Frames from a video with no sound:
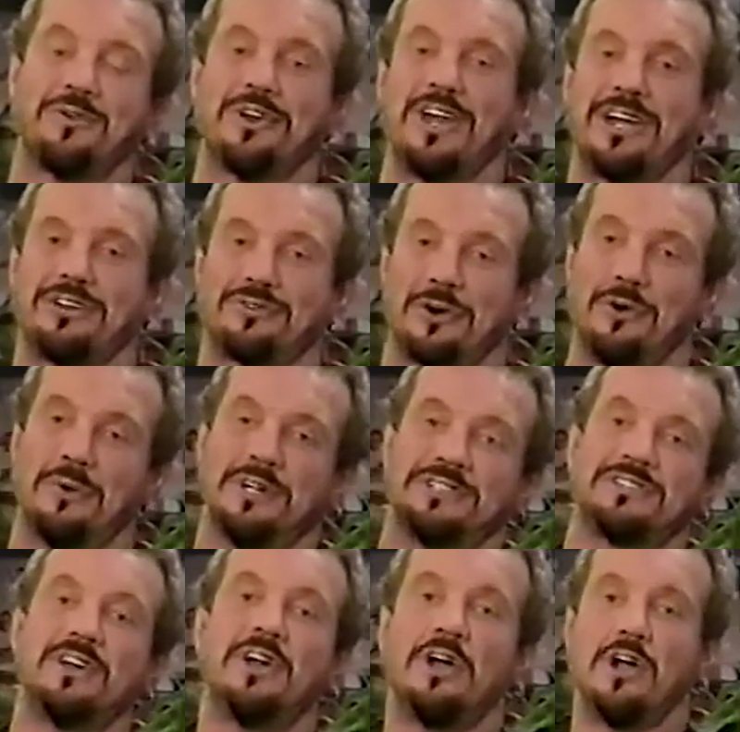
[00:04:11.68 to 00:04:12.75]
where Nitro
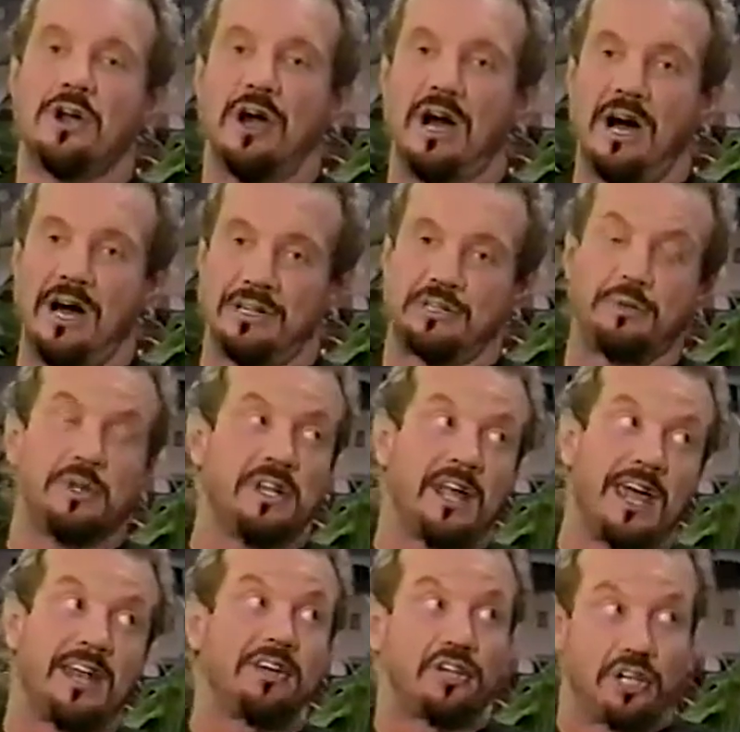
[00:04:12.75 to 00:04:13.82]
was, to
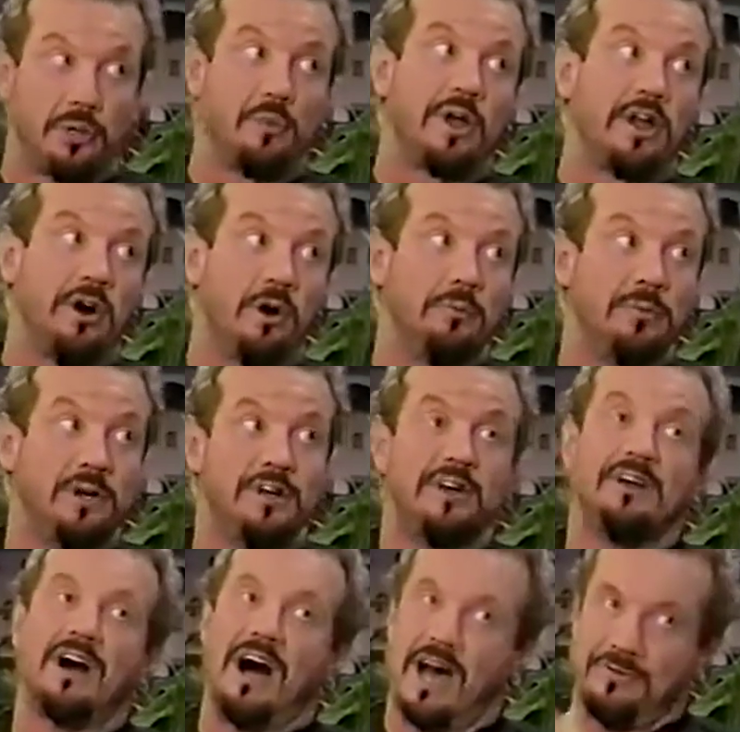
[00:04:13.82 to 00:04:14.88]
Atlanta. She went home.
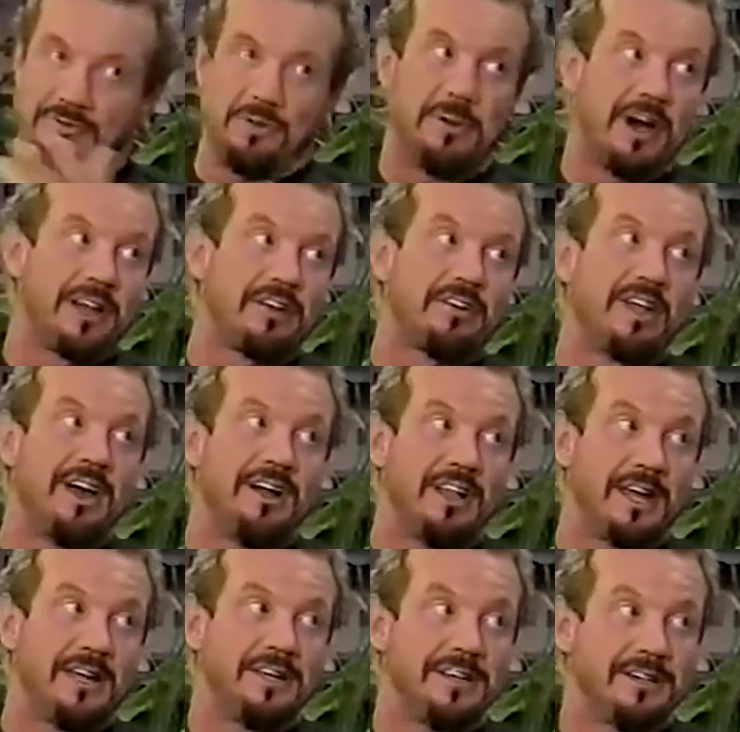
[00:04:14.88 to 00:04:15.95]
I flew out here to
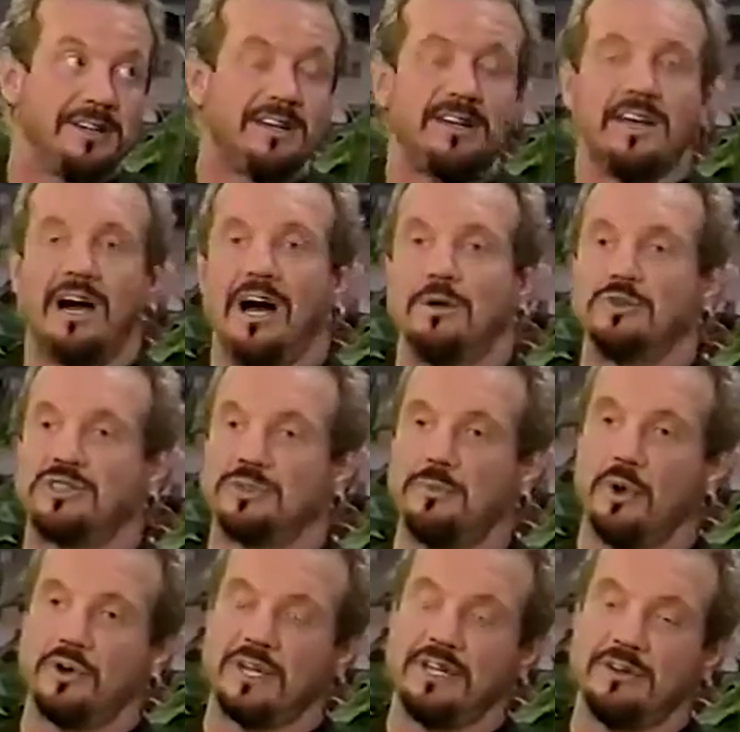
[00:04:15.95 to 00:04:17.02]
L.A. With
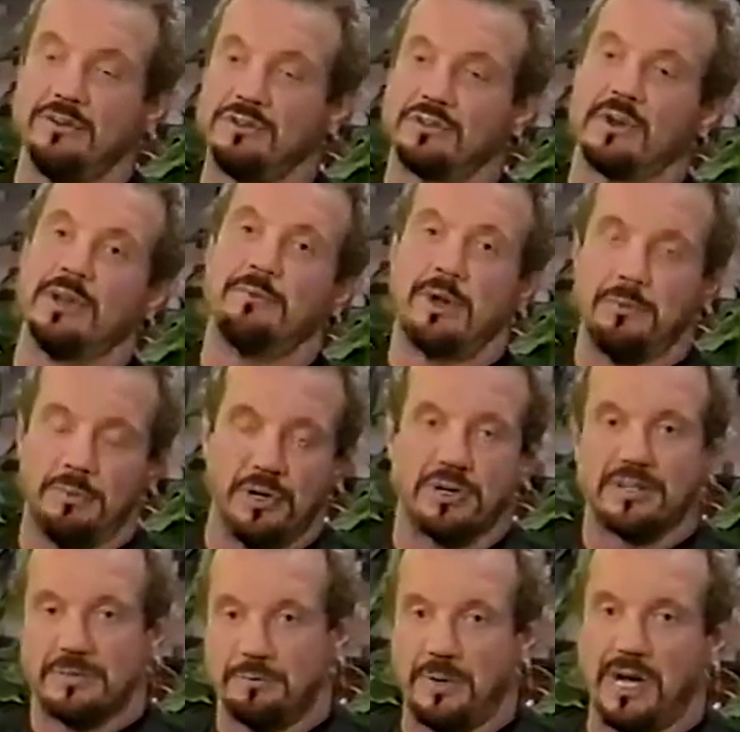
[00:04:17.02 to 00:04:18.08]
Smokey, who's writing my
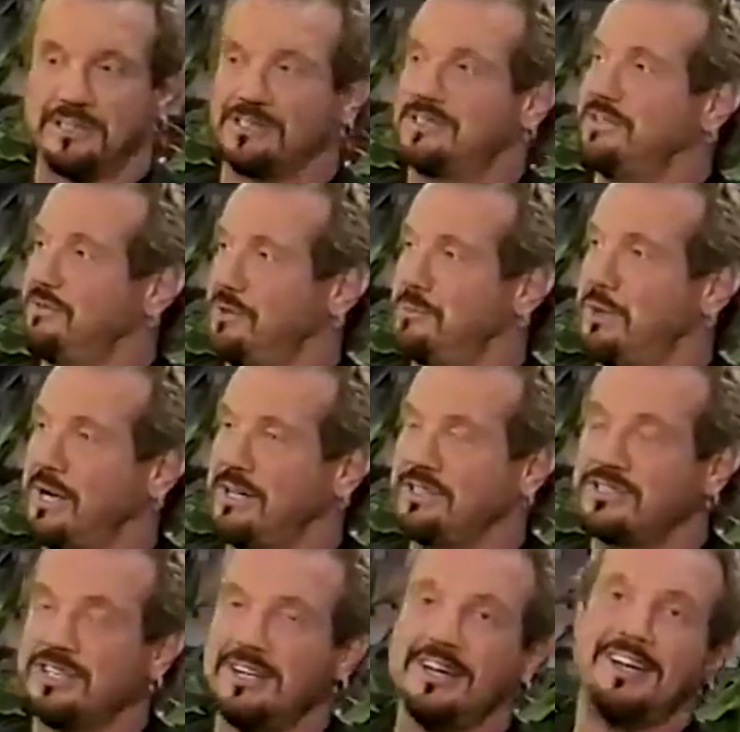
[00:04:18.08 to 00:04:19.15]
book, Positively Page.